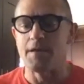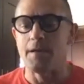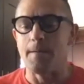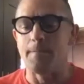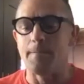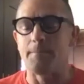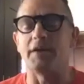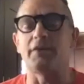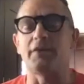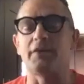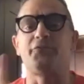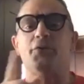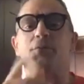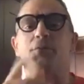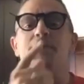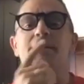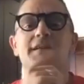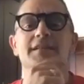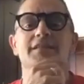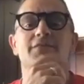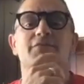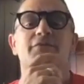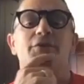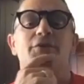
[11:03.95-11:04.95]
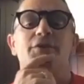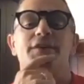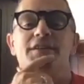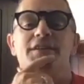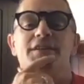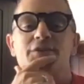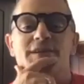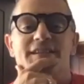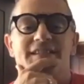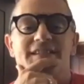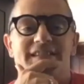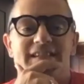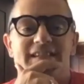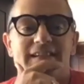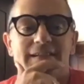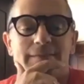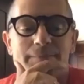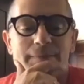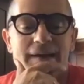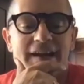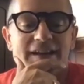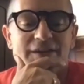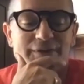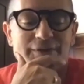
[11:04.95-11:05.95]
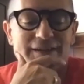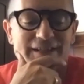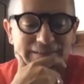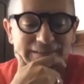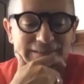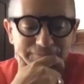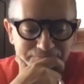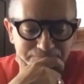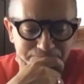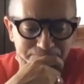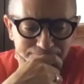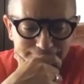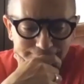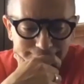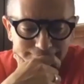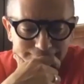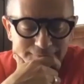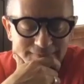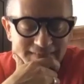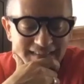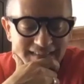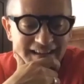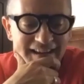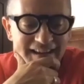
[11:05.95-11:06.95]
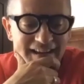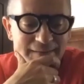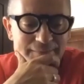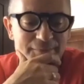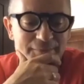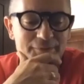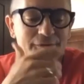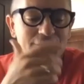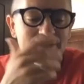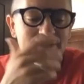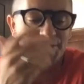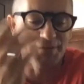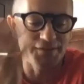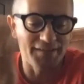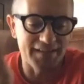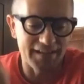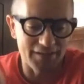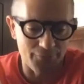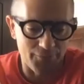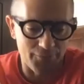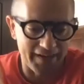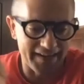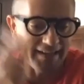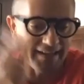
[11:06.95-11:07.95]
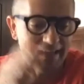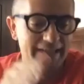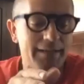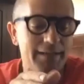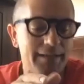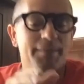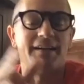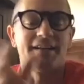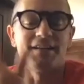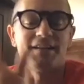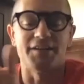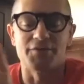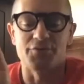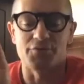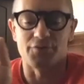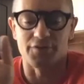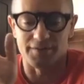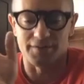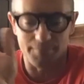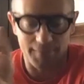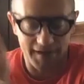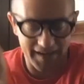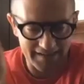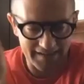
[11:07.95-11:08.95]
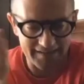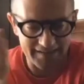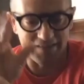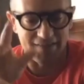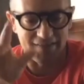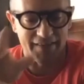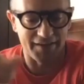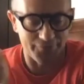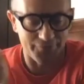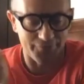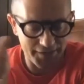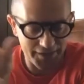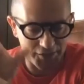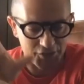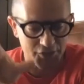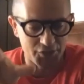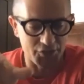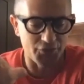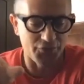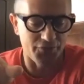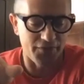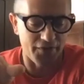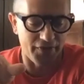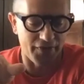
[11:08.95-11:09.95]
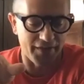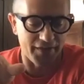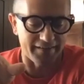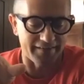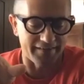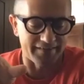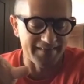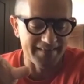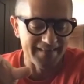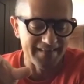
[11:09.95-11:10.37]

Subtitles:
But for me, it's very interesting, Patrick, and because you said Weinlehmann and you're in Mainz, in that region over there,